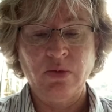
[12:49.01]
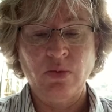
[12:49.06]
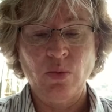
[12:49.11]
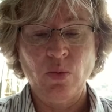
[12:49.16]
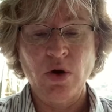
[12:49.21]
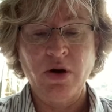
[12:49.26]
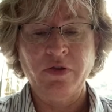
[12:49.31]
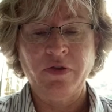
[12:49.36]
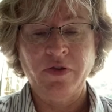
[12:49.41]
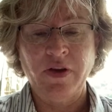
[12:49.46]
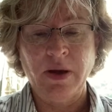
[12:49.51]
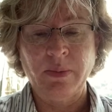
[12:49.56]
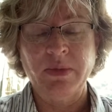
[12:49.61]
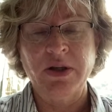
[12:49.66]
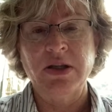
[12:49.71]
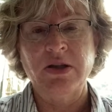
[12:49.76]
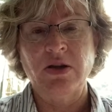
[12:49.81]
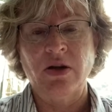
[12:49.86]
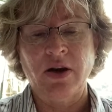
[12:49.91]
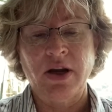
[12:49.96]
what
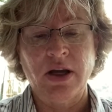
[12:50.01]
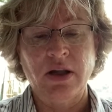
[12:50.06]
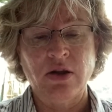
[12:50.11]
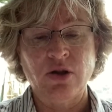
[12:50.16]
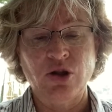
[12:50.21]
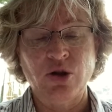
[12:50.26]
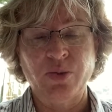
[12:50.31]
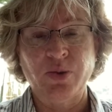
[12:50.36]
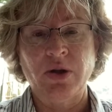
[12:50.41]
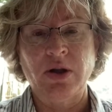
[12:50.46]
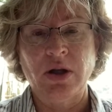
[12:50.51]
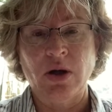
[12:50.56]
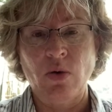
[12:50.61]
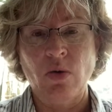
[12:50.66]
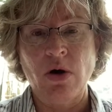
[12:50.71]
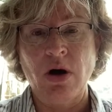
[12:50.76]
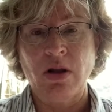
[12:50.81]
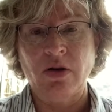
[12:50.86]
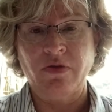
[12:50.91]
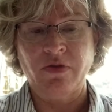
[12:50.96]
families are eligible and
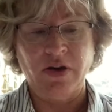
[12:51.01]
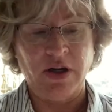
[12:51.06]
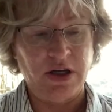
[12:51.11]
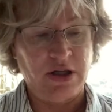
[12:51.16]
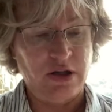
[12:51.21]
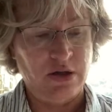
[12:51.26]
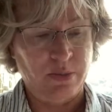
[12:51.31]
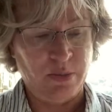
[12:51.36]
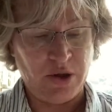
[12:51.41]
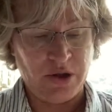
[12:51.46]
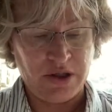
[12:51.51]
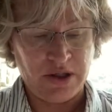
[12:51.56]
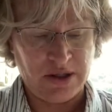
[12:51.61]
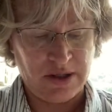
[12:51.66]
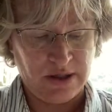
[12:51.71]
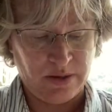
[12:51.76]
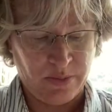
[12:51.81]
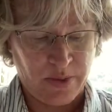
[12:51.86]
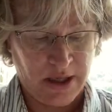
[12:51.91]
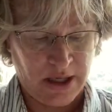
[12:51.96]
qualified to
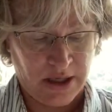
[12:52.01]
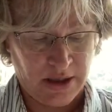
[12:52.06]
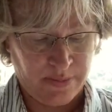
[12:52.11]
participate.